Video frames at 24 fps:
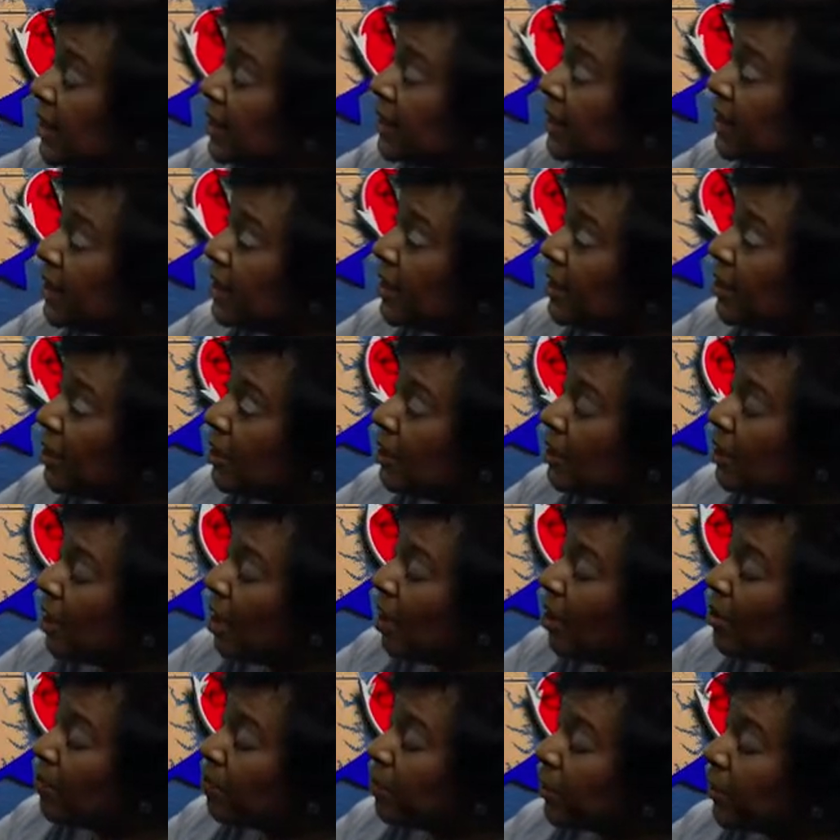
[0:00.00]
the
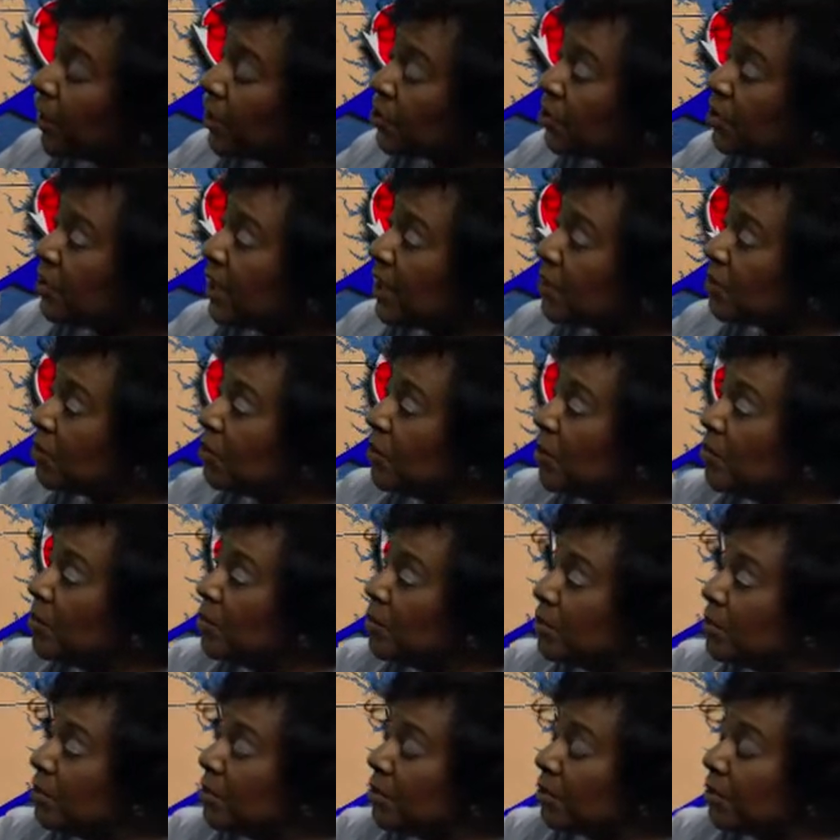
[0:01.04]
low pressure that's going to
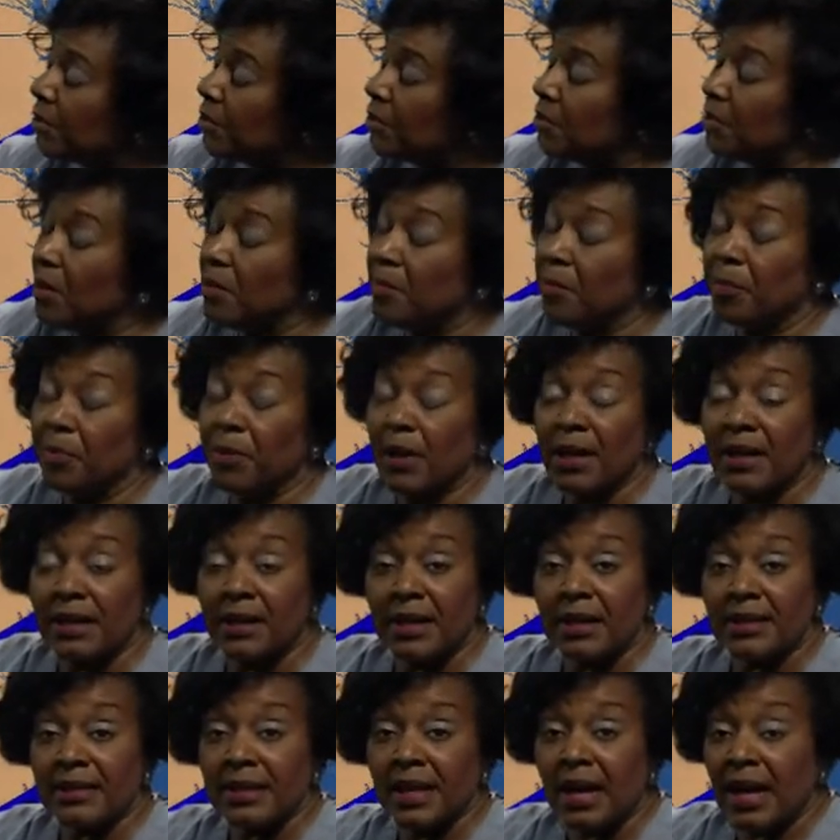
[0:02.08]
move through and bring
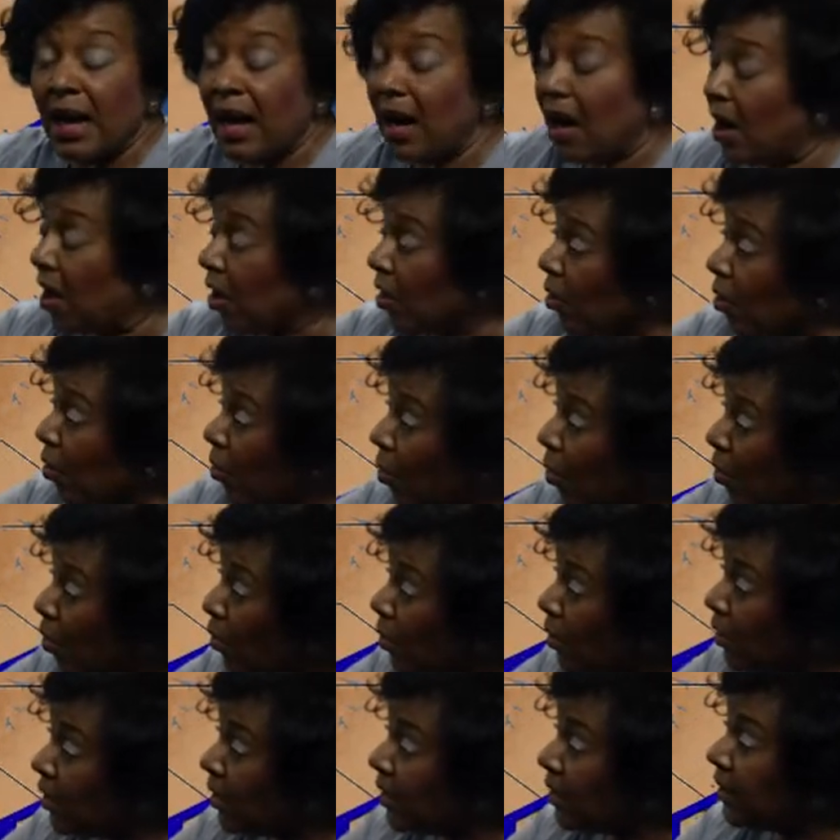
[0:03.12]
us a
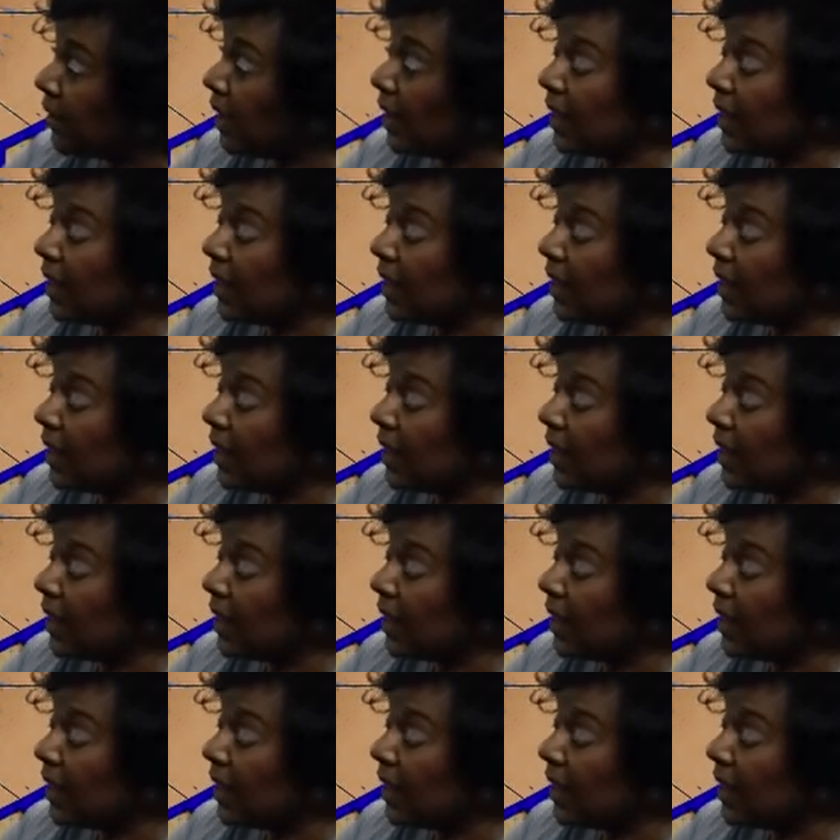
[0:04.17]
cooler